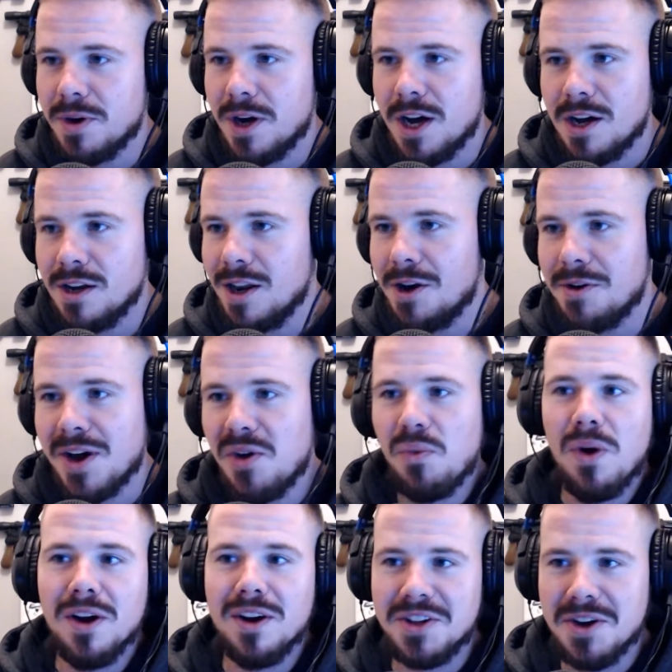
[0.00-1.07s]
Loadout
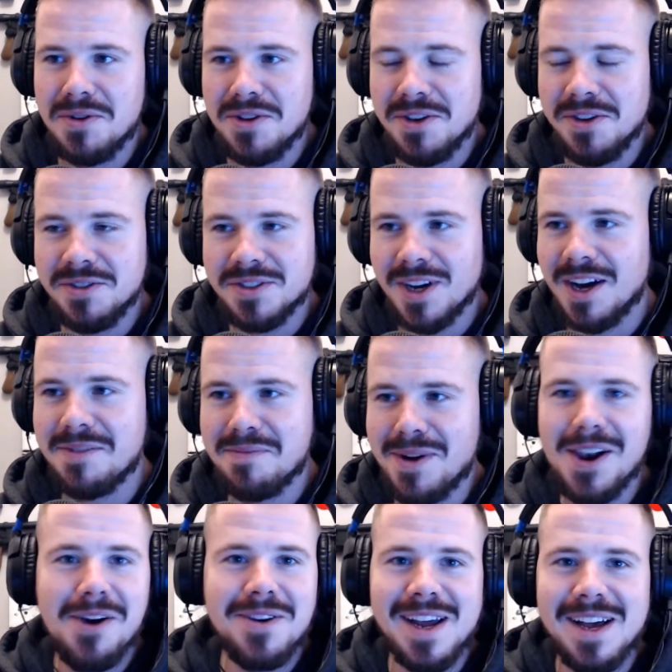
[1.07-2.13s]
1 I don't use, my
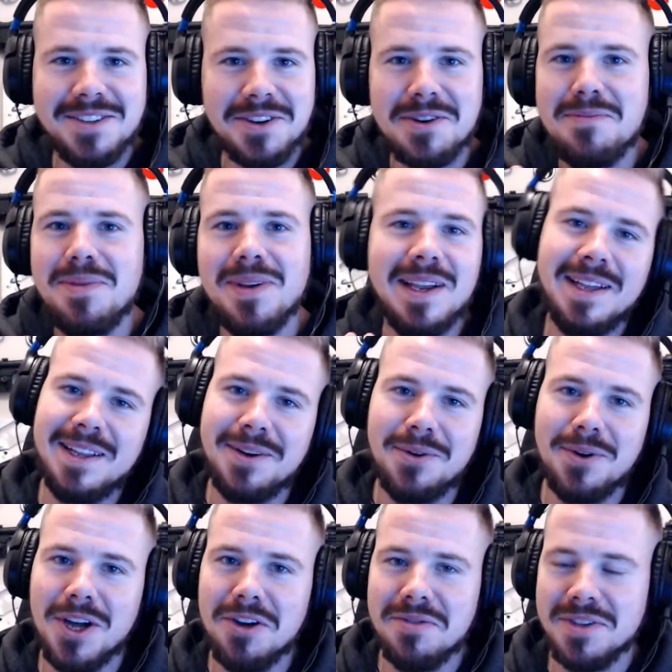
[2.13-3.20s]
loadouts are completely
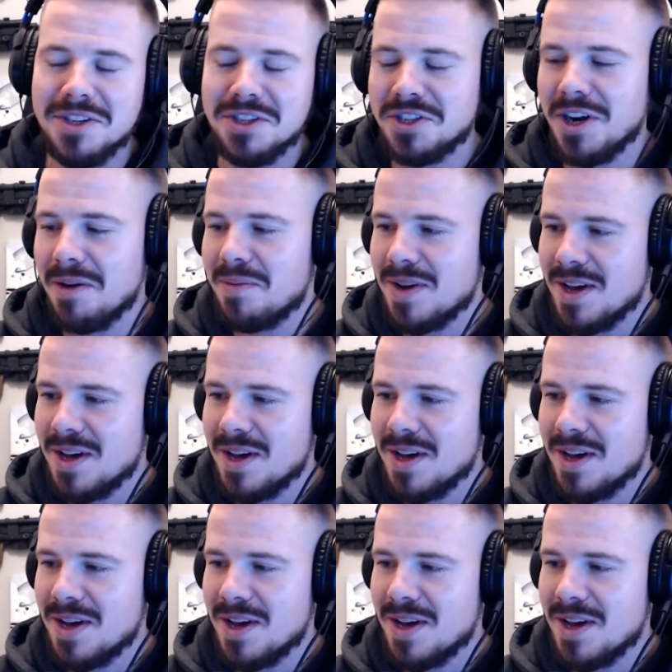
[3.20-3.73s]
all over the shop,